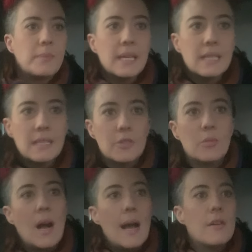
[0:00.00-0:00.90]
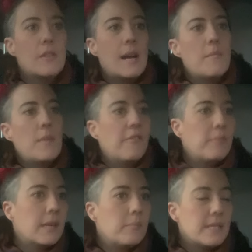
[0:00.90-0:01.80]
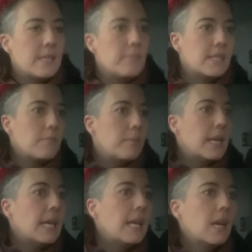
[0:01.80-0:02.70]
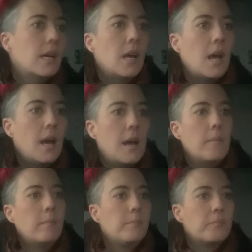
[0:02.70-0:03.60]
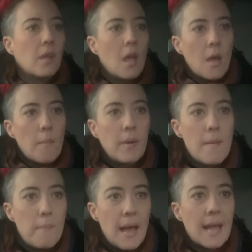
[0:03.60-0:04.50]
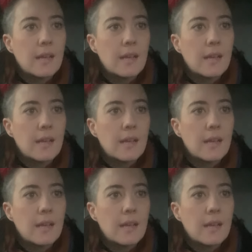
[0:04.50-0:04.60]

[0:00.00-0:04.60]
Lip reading: a little while. I've been a busy bee, but I'm back.